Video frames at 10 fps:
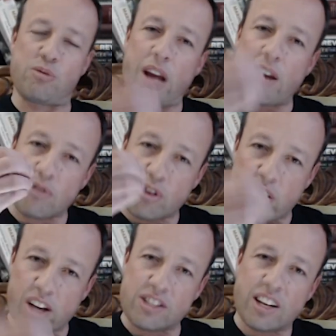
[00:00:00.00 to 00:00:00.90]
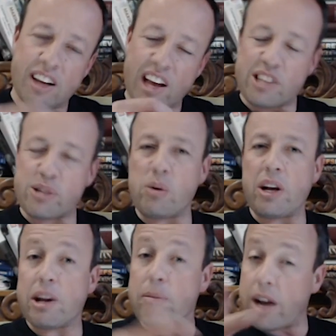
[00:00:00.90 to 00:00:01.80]
We have Christ as the
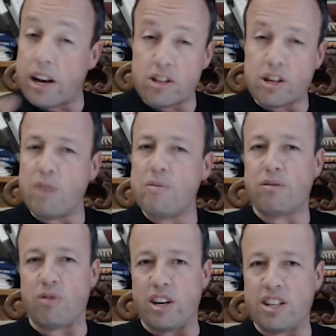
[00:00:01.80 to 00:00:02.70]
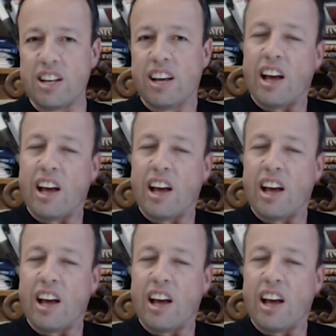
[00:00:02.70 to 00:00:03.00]
one that made atonement for us.